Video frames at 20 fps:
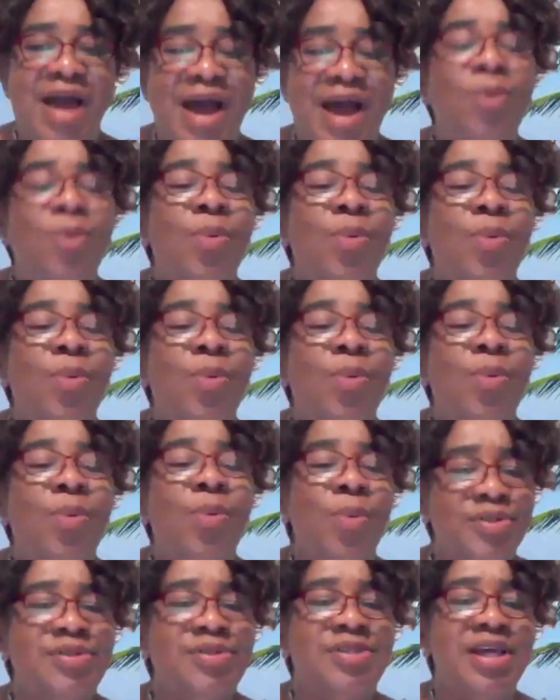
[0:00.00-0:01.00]
I
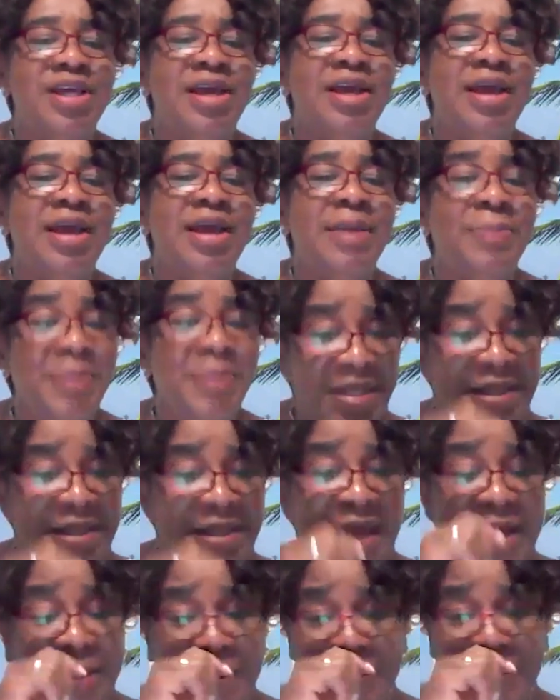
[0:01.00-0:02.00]
want to say a
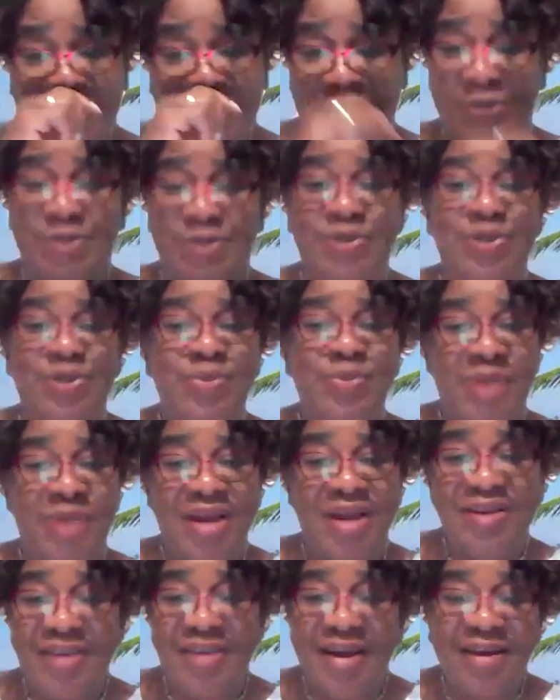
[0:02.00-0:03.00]
big thank you to you,
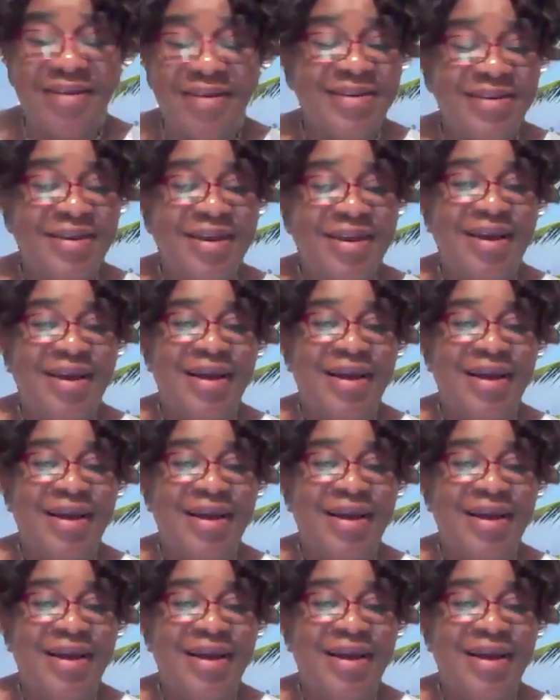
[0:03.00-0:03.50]
Brenda,